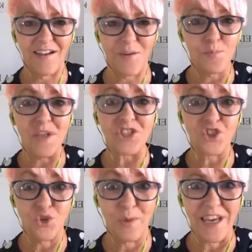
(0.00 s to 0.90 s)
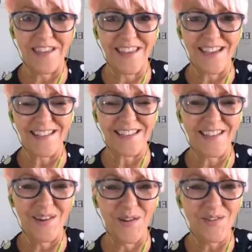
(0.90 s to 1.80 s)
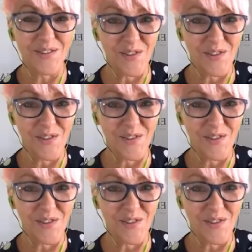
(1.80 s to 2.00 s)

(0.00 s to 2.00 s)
miss too many things, So